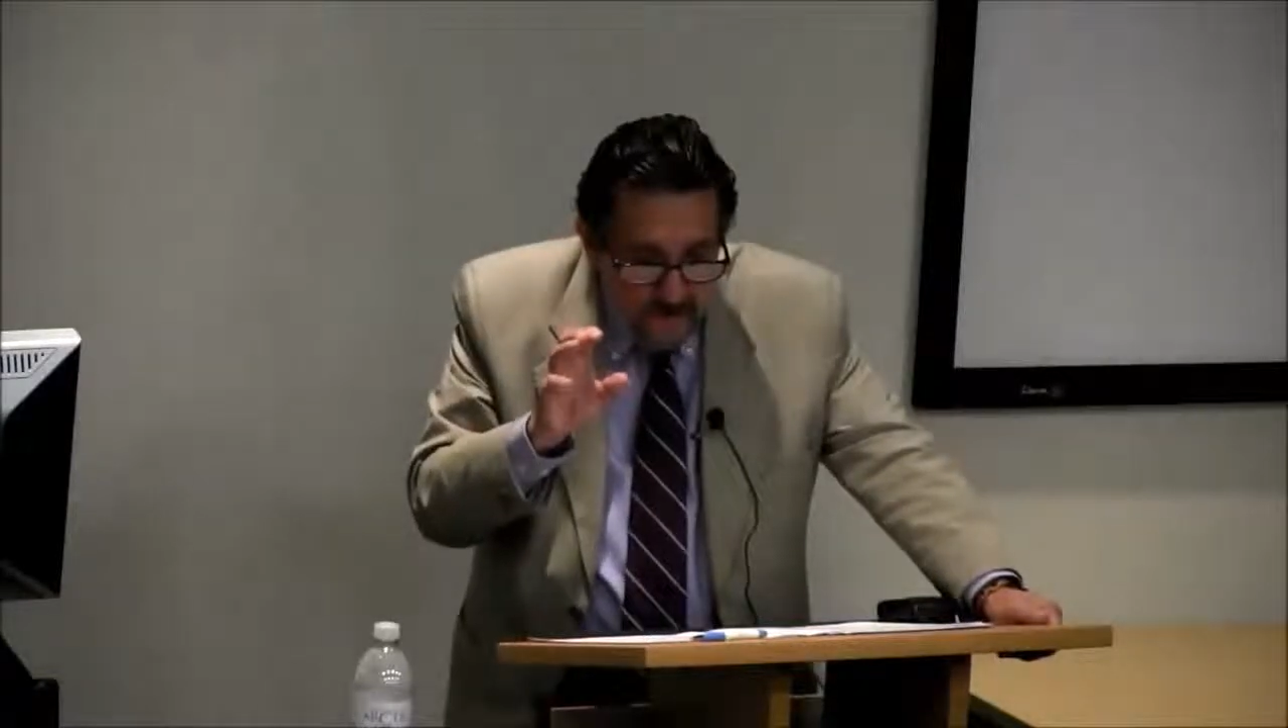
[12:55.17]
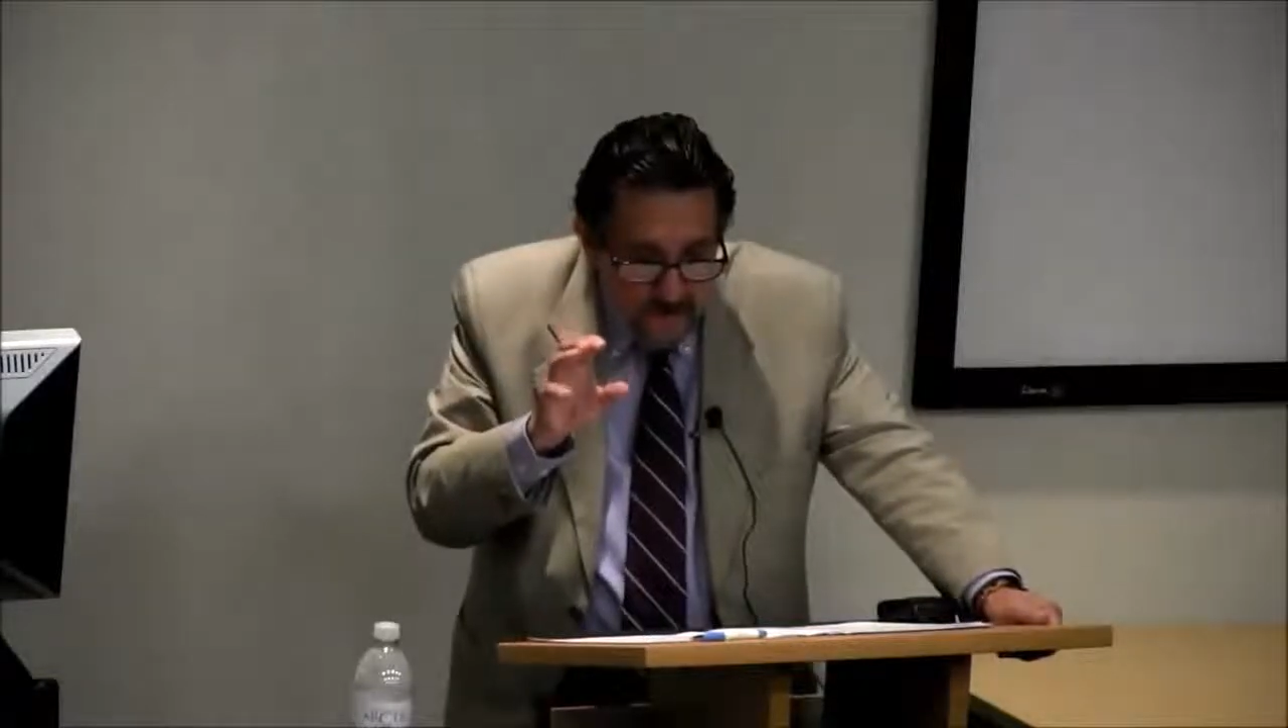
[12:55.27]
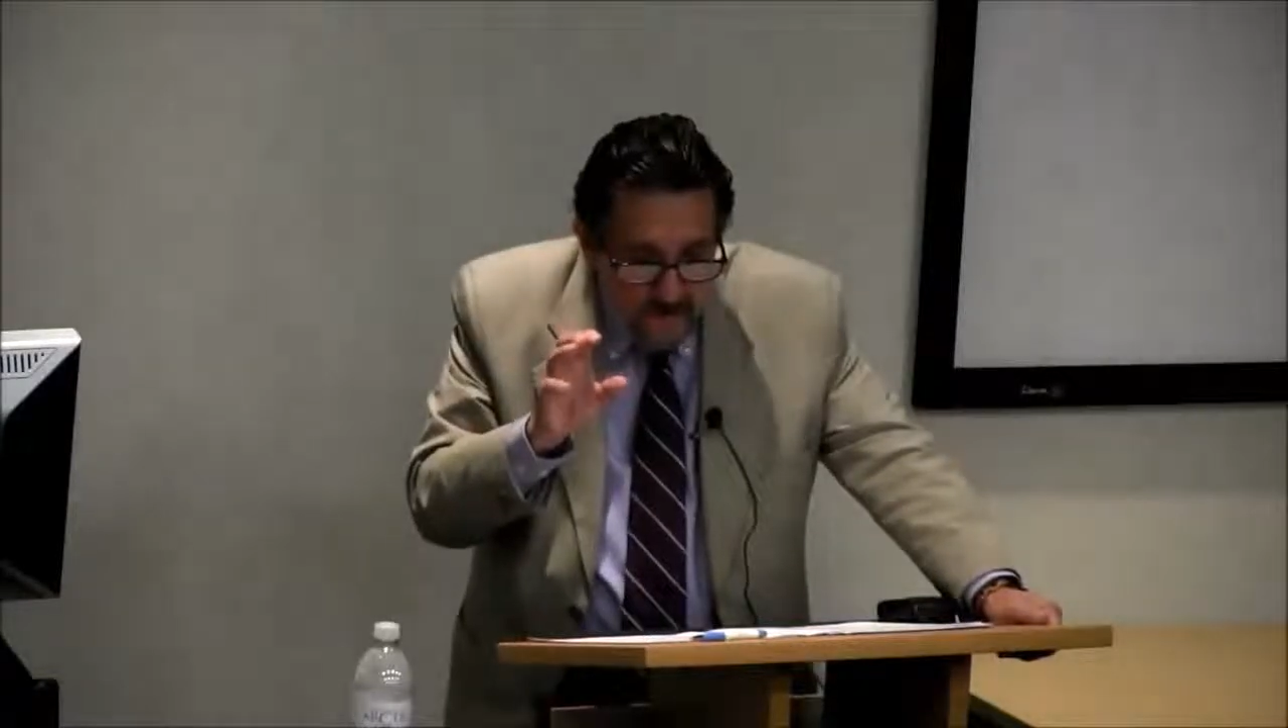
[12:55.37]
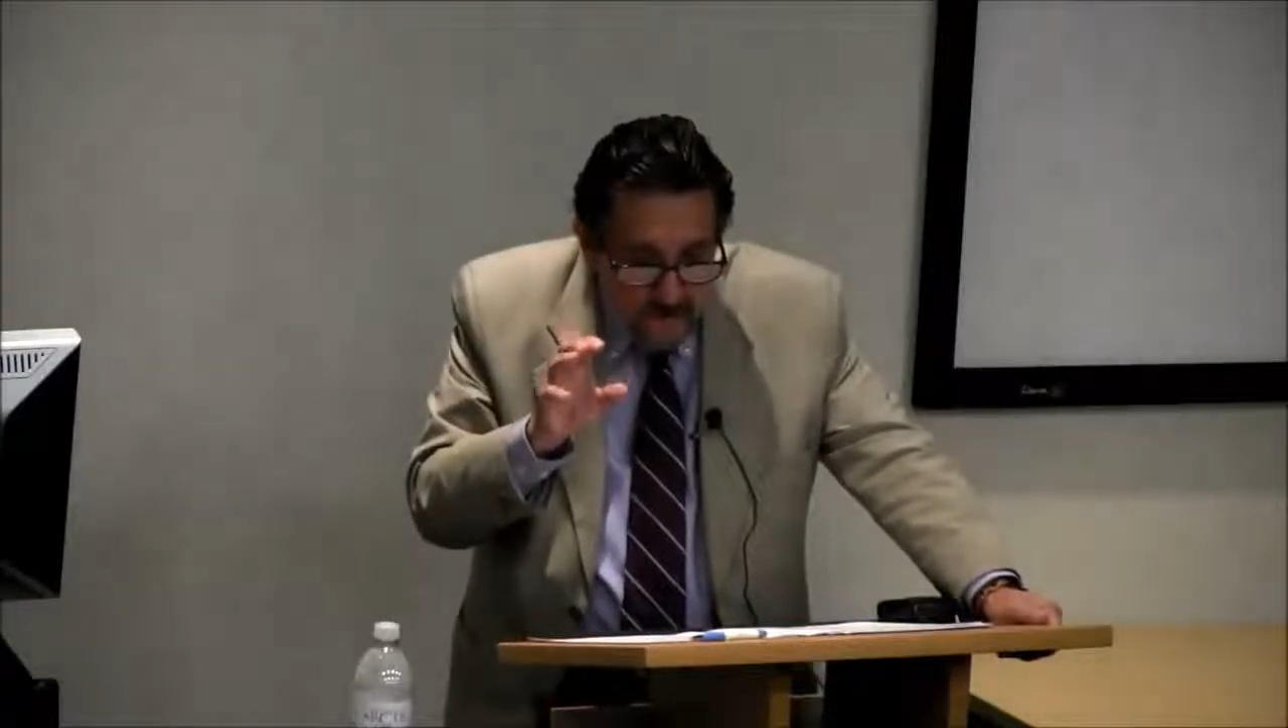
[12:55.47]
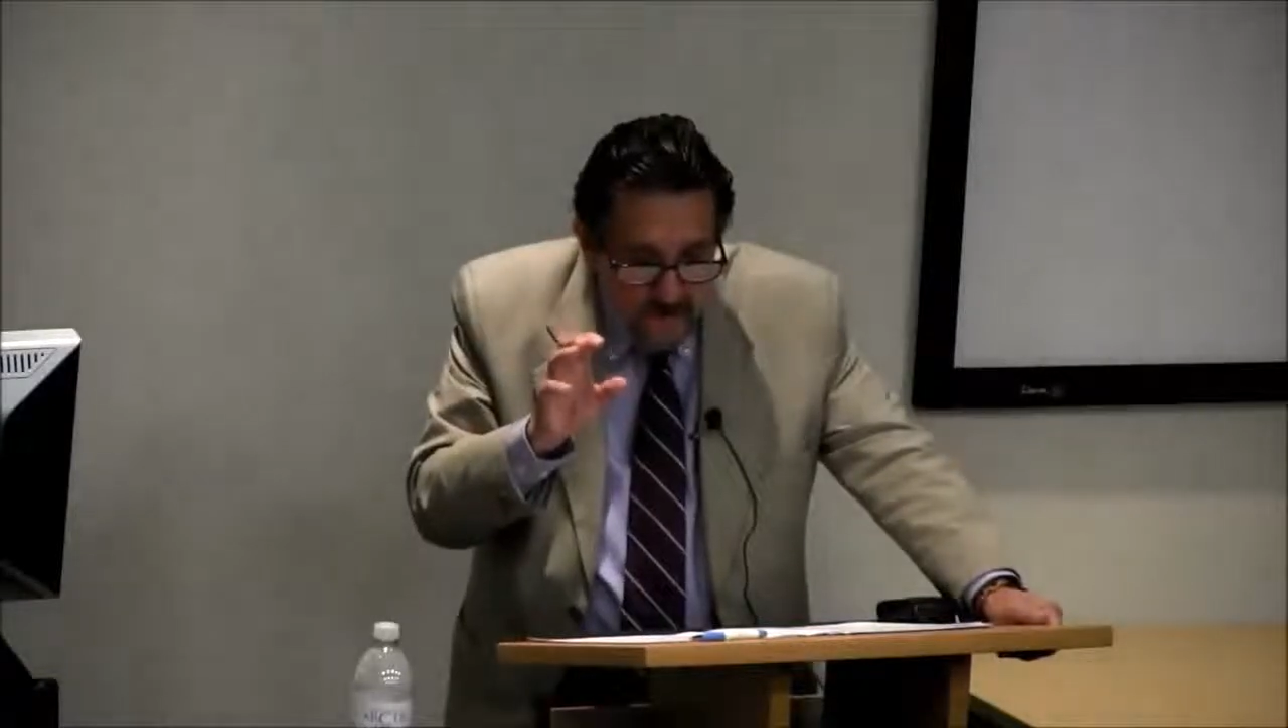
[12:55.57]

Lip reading: the Baroque